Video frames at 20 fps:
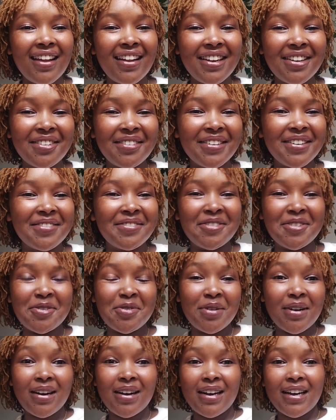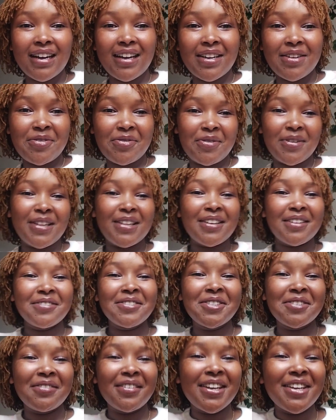Hello everyone,
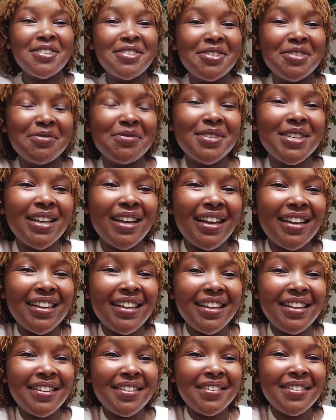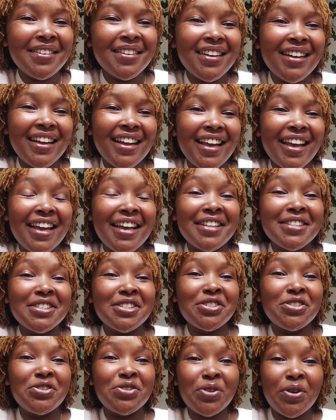welcome to my YouTube channel.
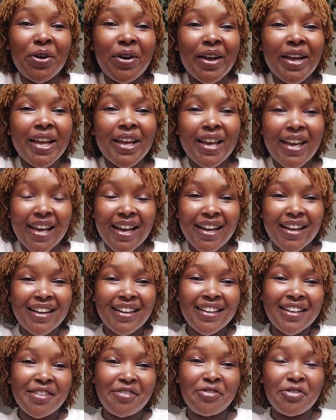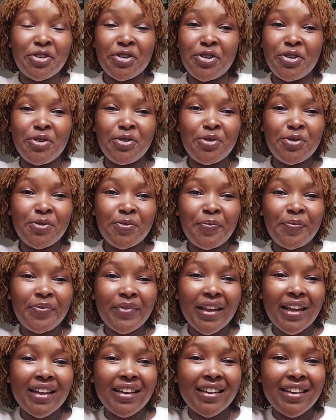It's Joy here. If you're new
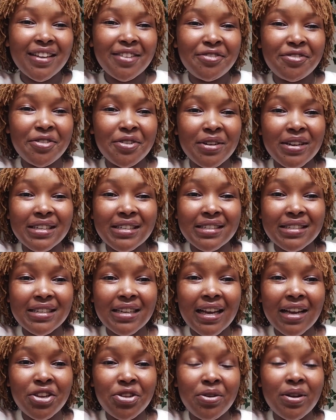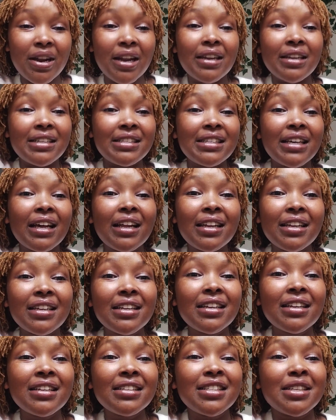and if you're a
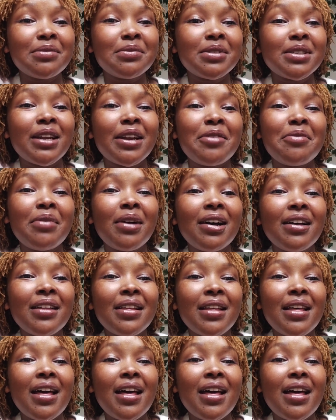return subscriber,